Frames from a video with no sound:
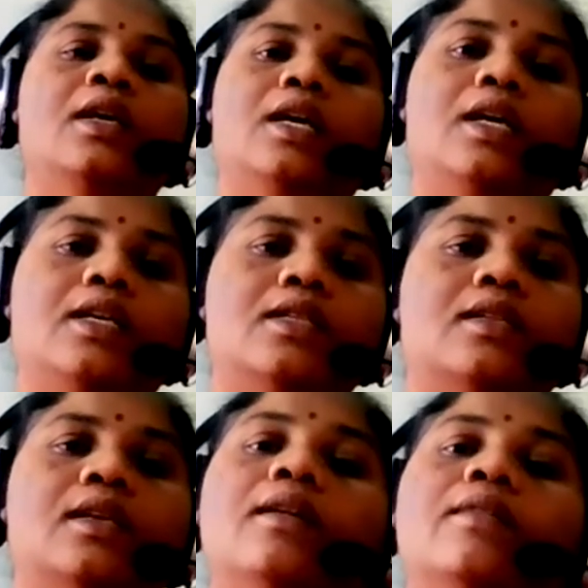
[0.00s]
It is
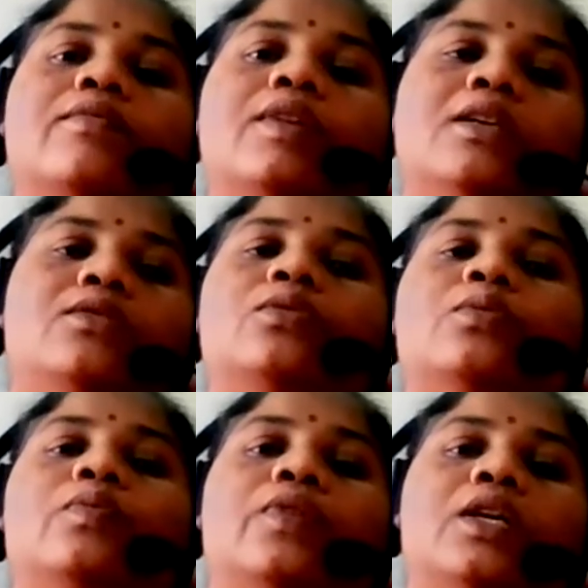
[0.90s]
a face to
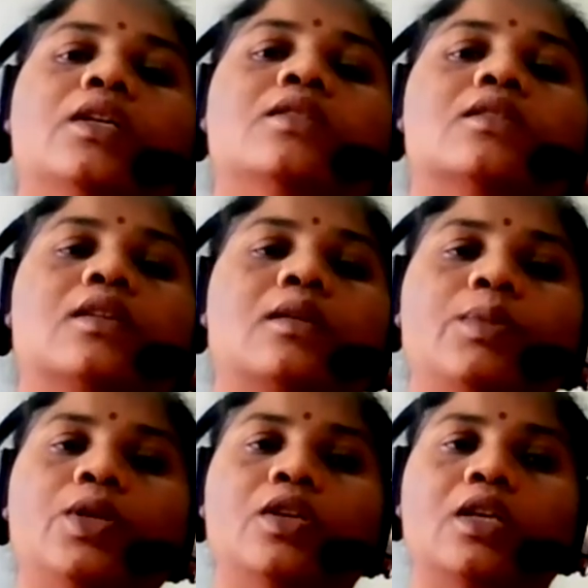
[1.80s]
face
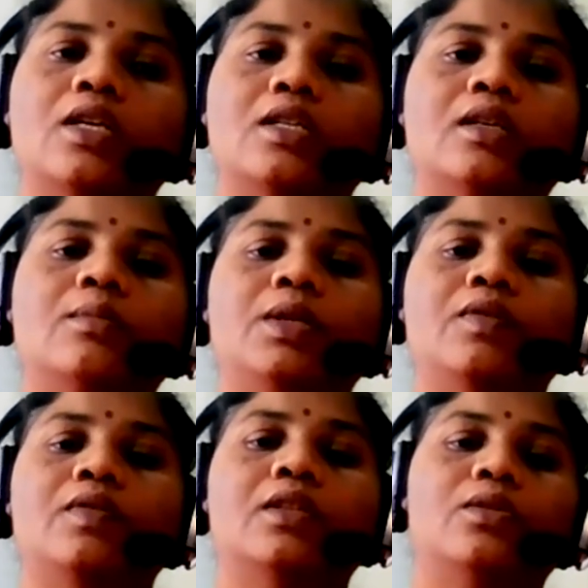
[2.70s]
communication
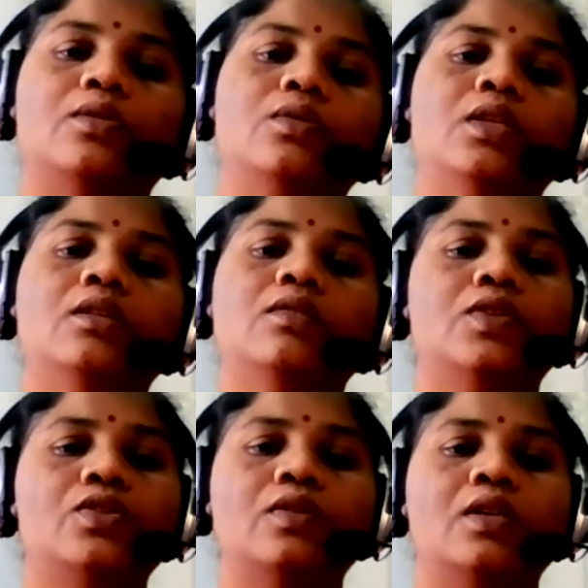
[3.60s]
between the two
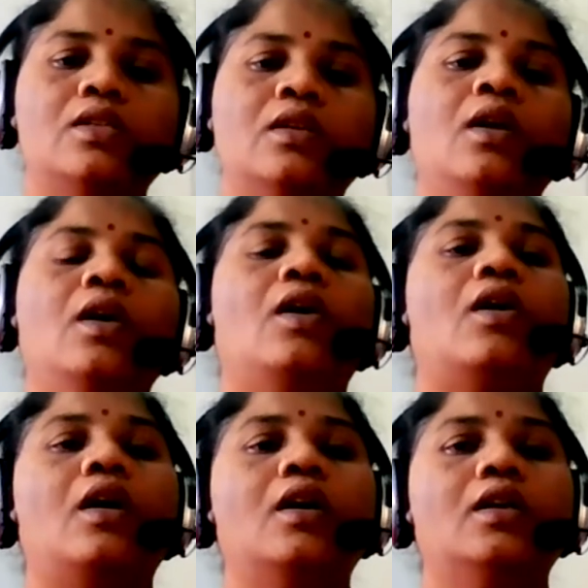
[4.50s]
individuals,
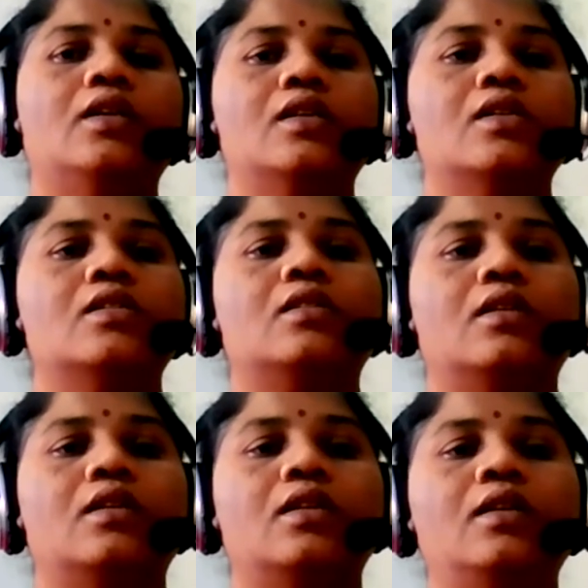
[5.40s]
or it is
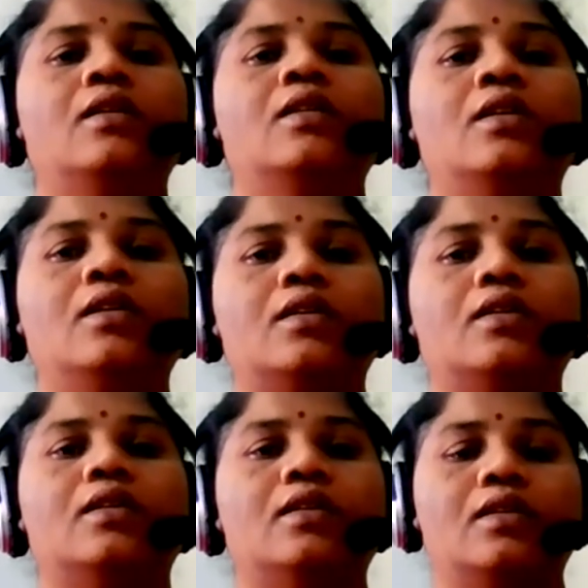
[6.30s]
a
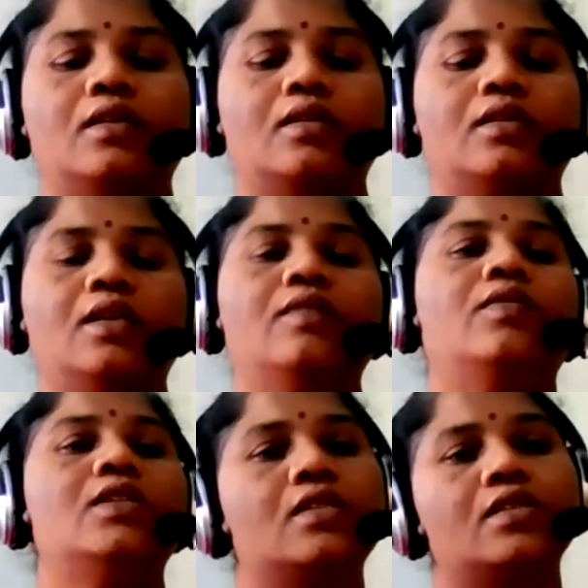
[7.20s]

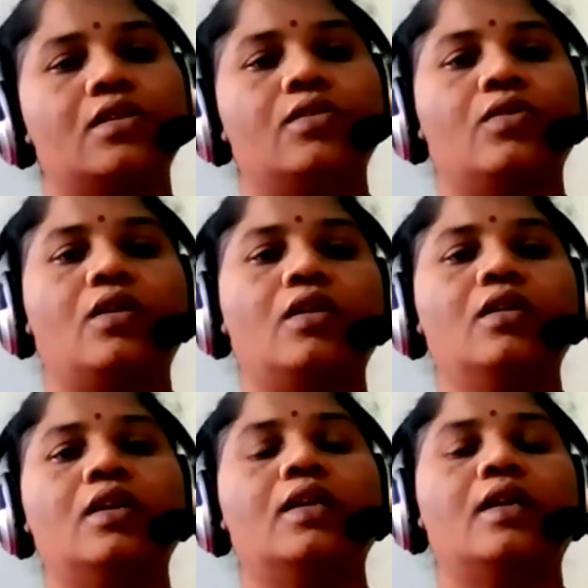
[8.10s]
conversation or
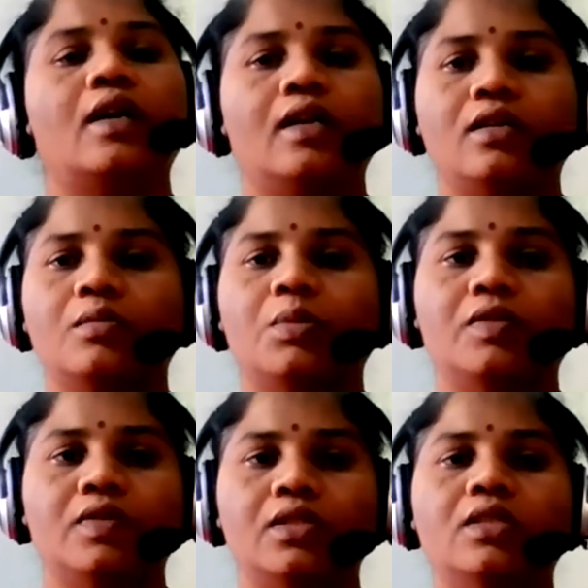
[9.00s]
a dialogue
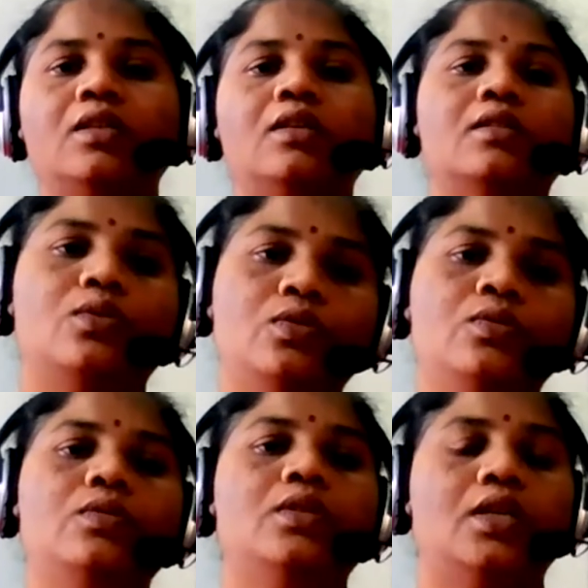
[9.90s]
between the
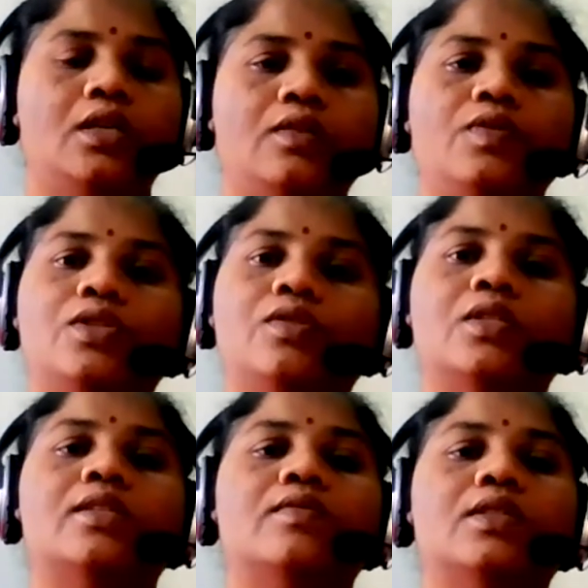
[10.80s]
two
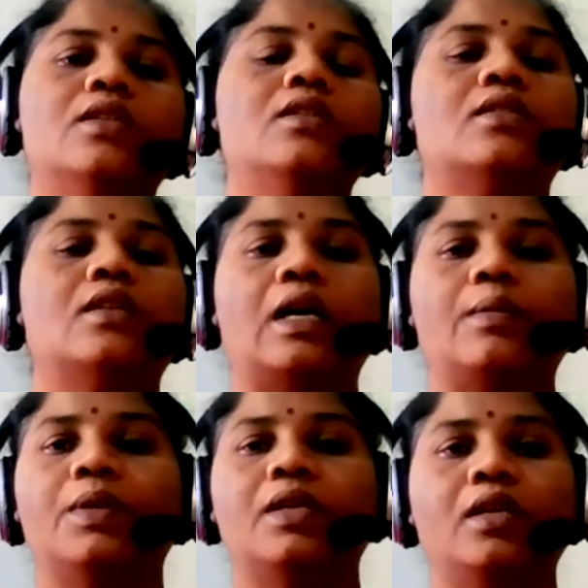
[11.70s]
individuals which is
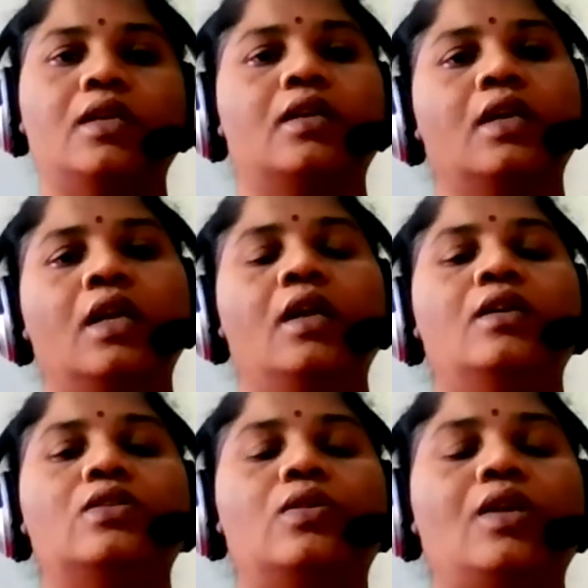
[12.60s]
happening.
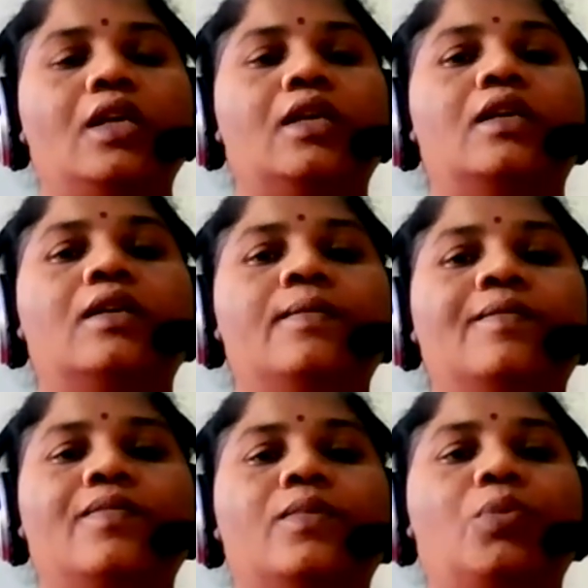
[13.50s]
So here
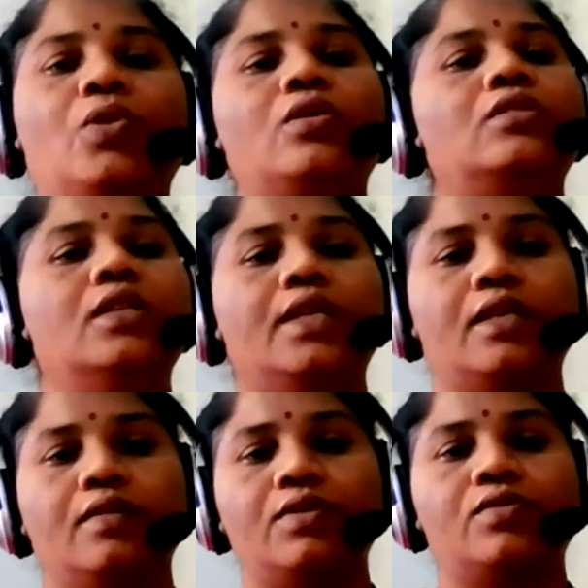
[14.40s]
both the
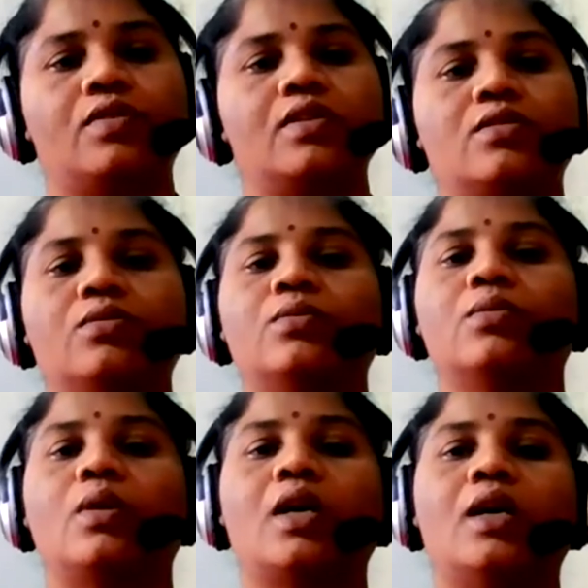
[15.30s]
individuals
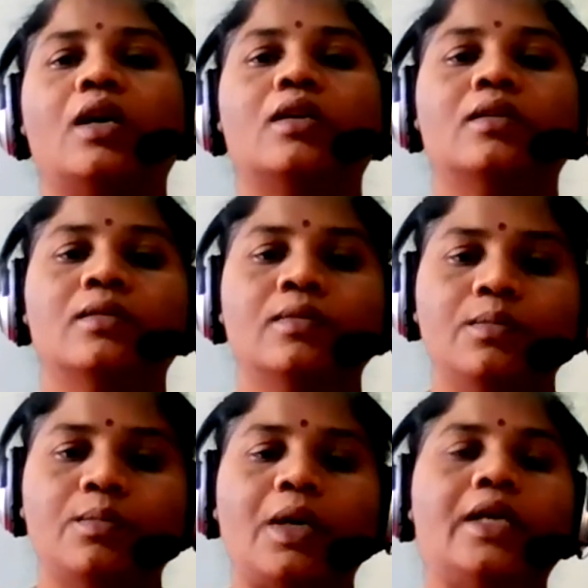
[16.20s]
who are
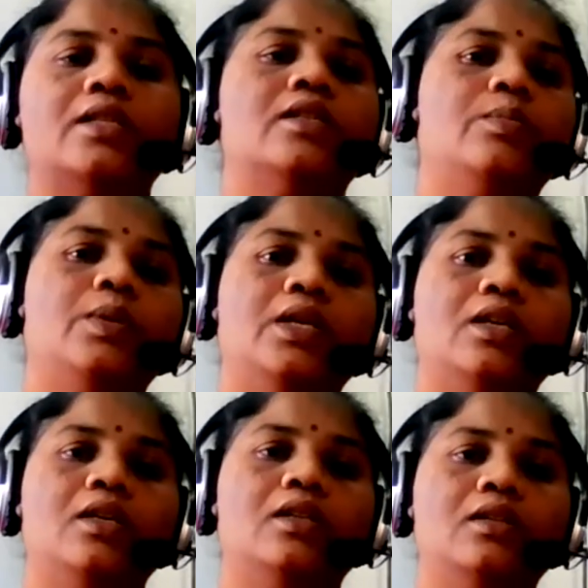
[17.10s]

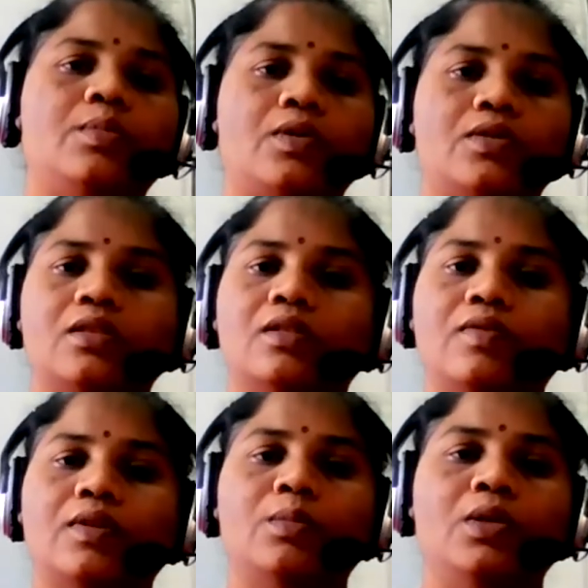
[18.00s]
participating in the process of
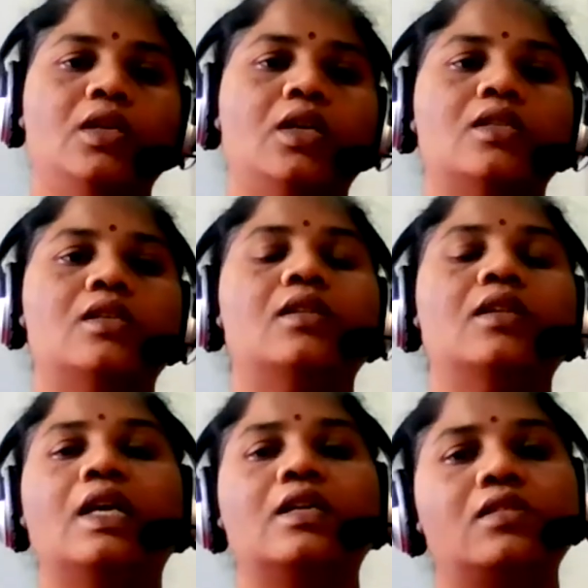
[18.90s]
communication,
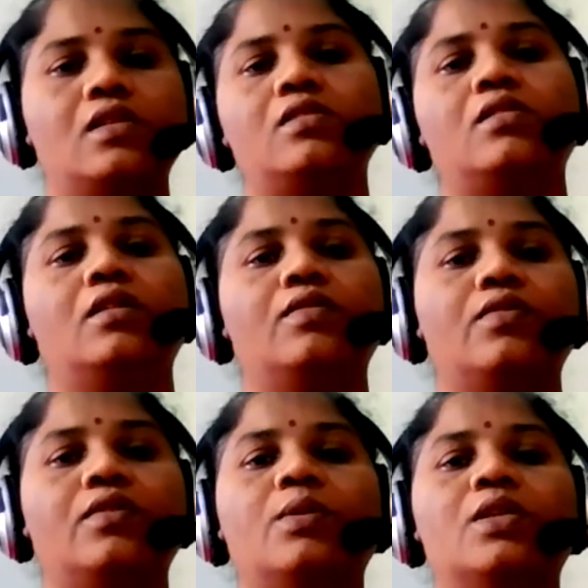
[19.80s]
they exchange the
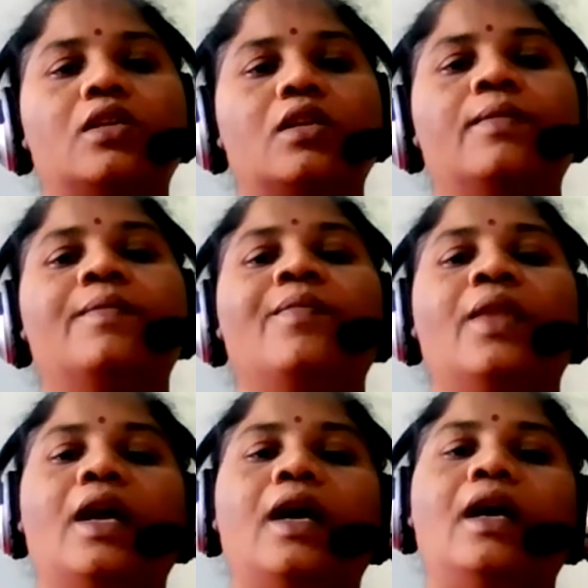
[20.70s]
information,
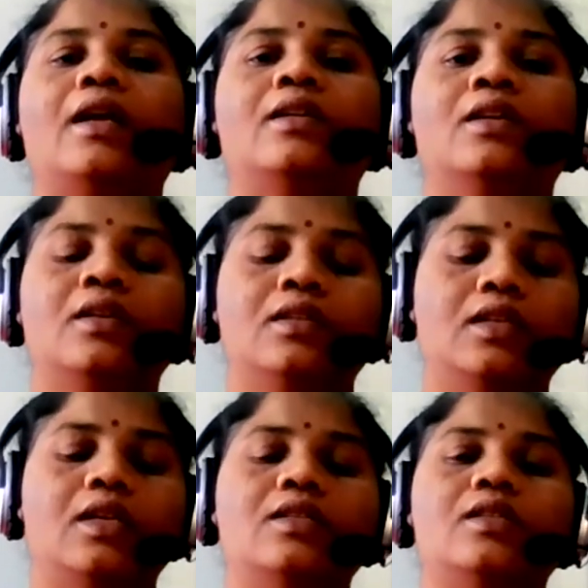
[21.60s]
and
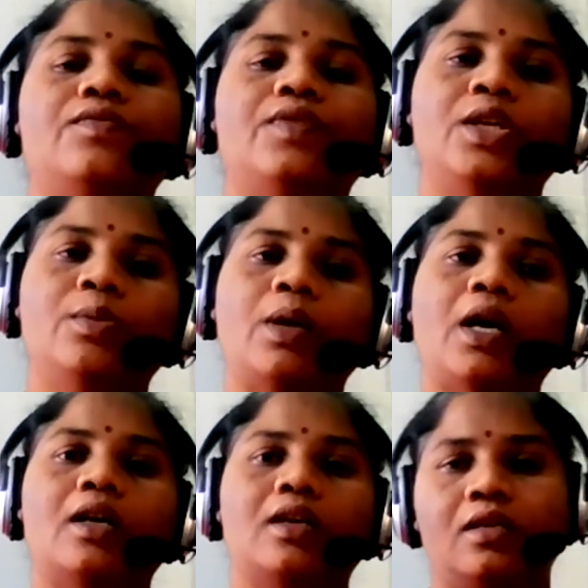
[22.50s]
there is a
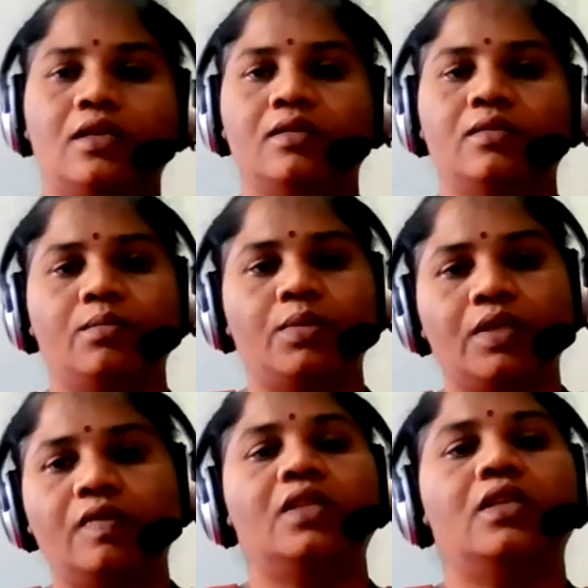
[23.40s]
feedback
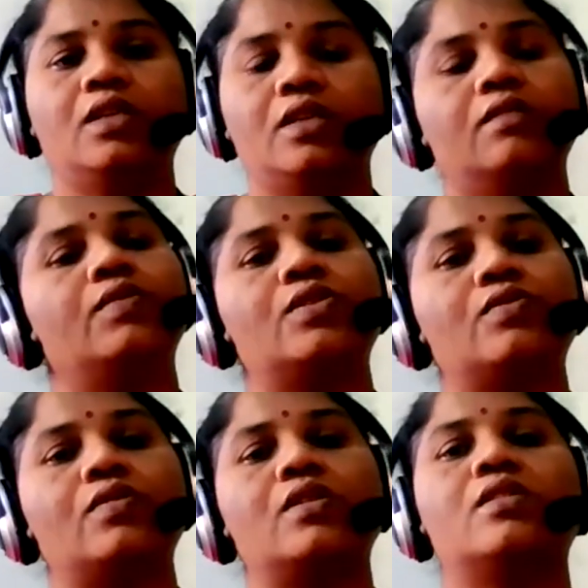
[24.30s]
between the
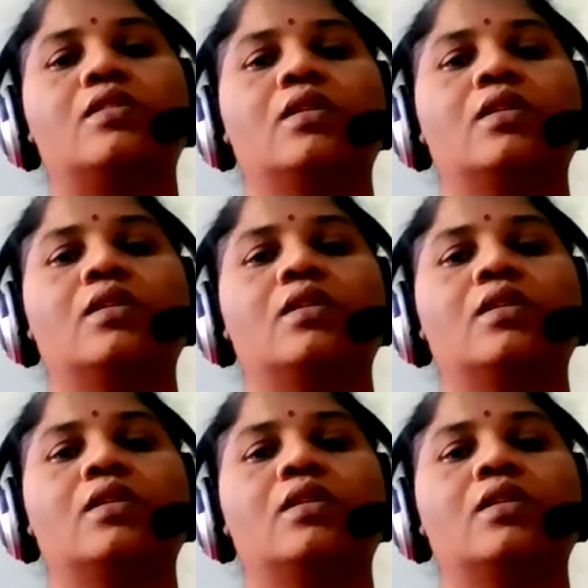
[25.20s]
individuals.